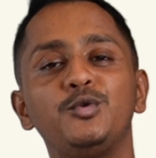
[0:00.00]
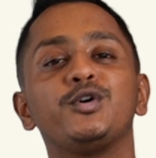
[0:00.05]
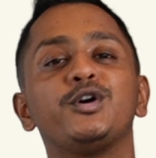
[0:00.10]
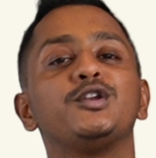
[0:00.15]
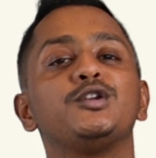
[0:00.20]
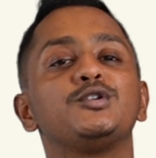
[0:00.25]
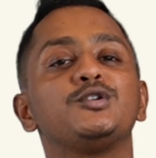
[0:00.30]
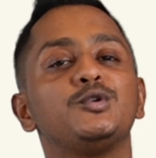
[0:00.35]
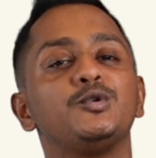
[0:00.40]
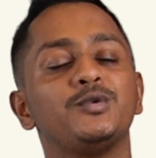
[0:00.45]

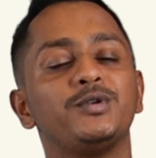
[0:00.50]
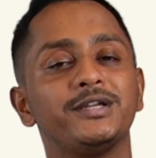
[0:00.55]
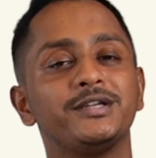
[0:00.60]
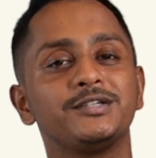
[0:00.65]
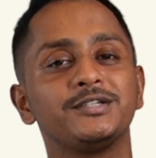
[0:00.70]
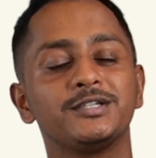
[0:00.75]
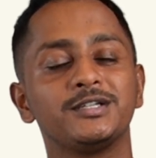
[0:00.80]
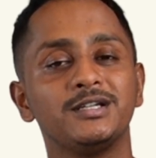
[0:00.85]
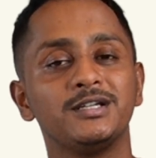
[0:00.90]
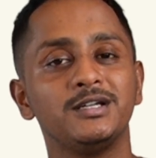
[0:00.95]
conclude
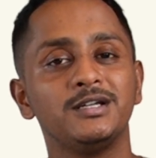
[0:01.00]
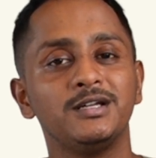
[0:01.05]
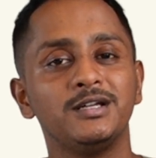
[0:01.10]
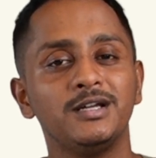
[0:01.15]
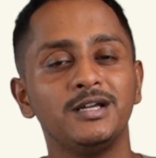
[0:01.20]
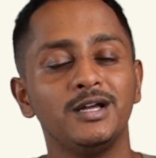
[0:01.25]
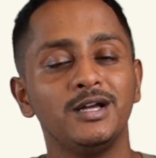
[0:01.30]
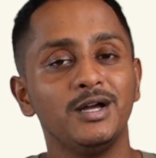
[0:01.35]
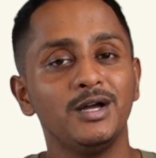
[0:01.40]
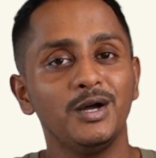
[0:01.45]
it.
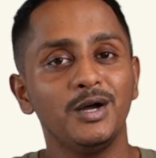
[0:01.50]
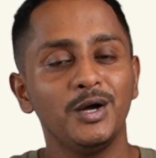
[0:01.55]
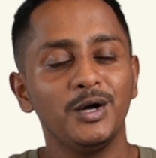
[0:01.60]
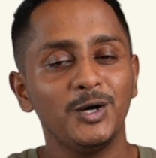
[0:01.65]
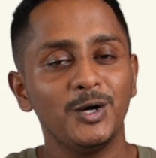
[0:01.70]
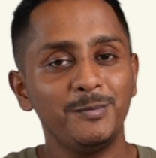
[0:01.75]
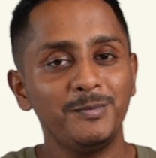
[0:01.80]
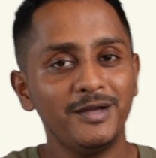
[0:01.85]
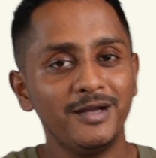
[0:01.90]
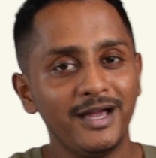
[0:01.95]

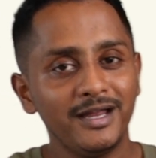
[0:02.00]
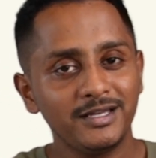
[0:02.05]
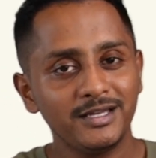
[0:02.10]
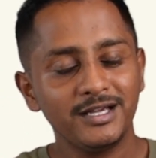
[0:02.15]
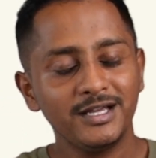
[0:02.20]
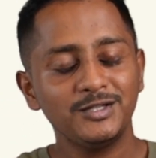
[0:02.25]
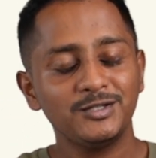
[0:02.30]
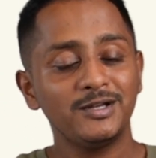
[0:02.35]
Hope you are getting it.